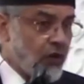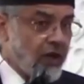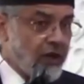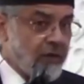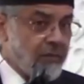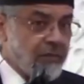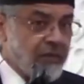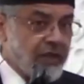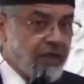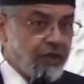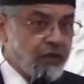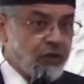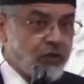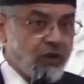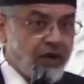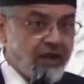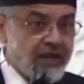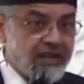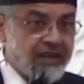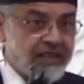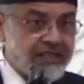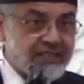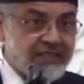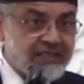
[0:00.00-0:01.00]
and me to
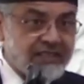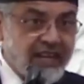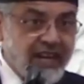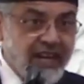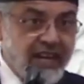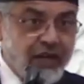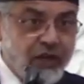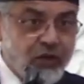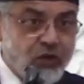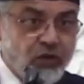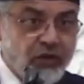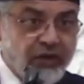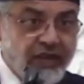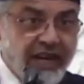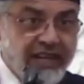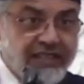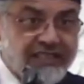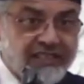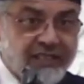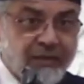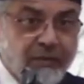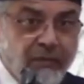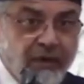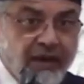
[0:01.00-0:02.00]
understand, to get
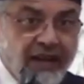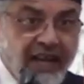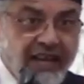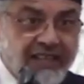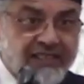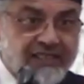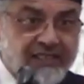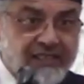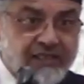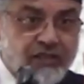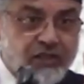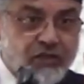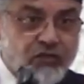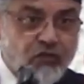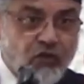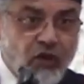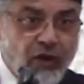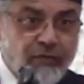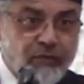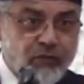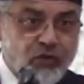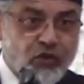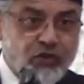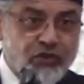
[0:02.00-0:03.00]
some lessons
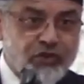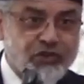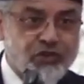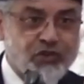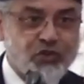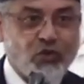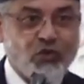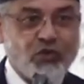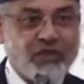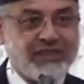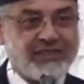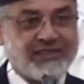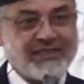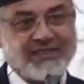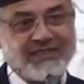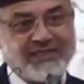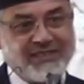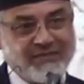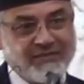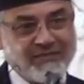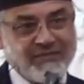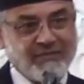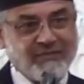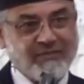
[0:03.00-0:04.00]
from those stories.
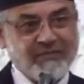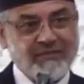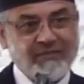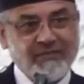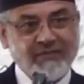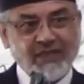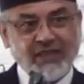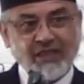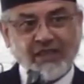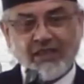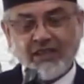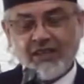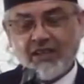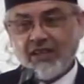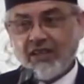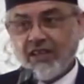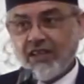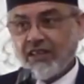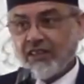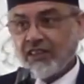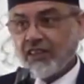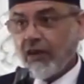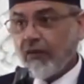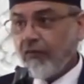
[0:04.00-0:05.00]

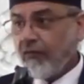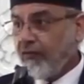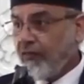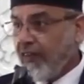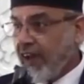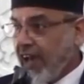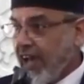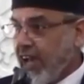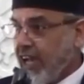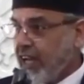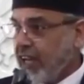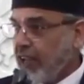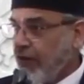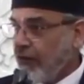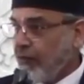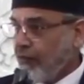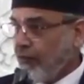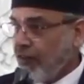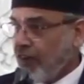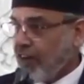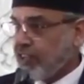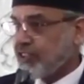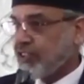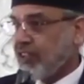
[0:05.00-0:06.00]
The very
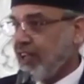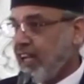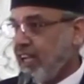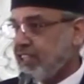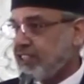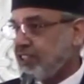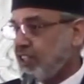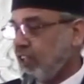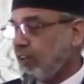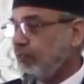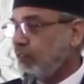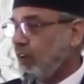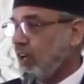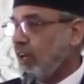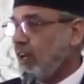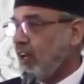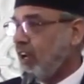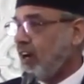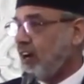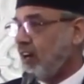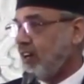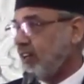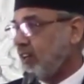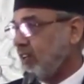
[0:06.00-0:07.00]
first lesson we
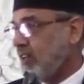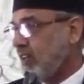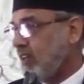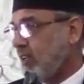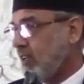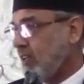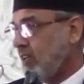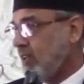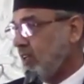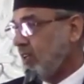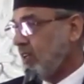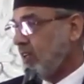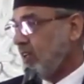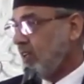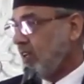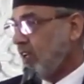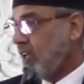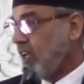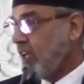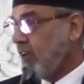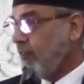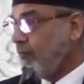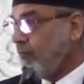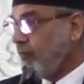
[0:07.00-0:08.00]
learn,
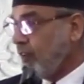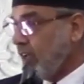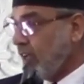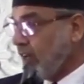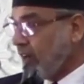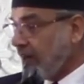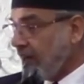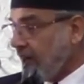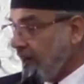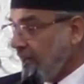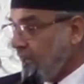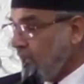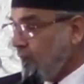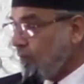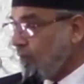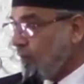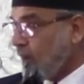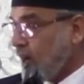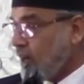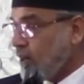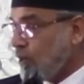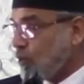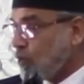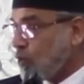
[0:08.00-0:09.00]
if we really
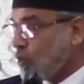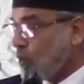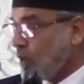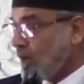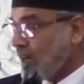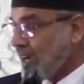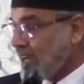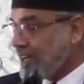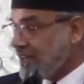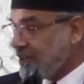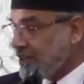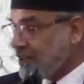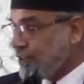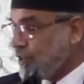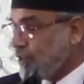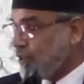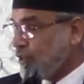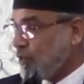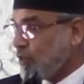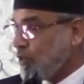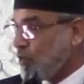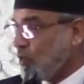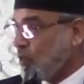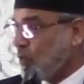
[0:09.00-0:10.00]
want to
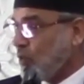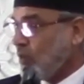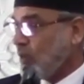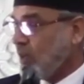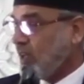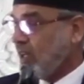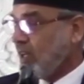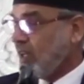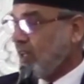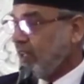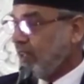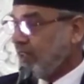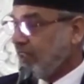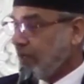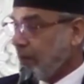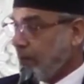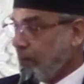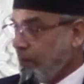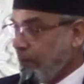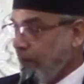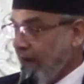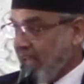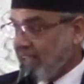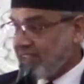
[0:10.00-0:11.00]
continue the
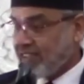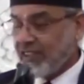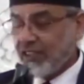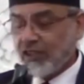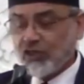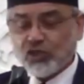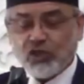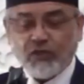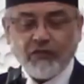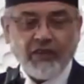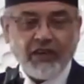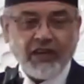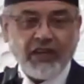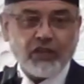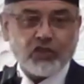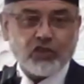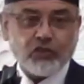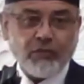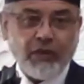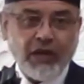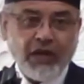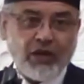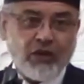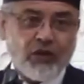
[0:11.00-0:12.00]
blessings of Allah
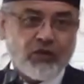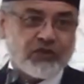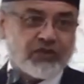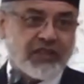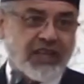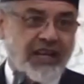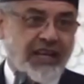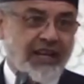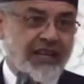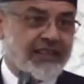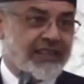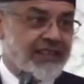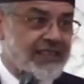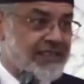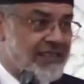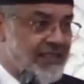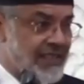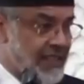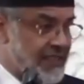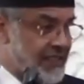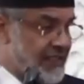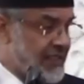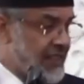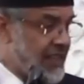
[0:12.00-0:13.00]
subhanahu wa ta'ala, the
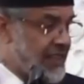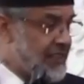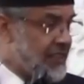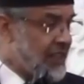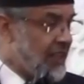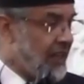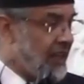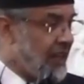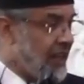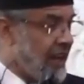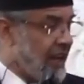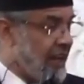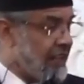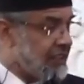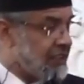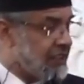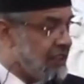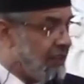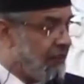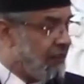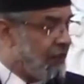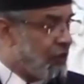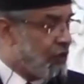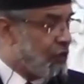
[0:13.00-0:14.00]
success Allah has
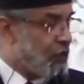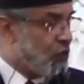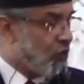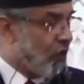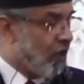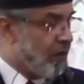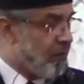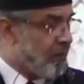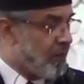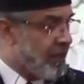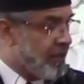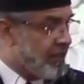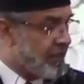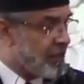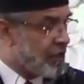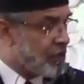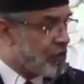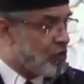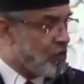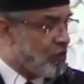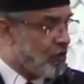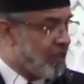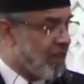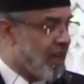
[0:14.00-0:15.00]
given you and me in this
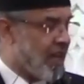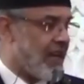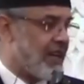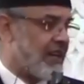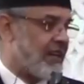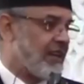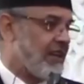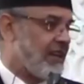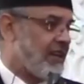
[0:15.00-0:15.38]
dunya,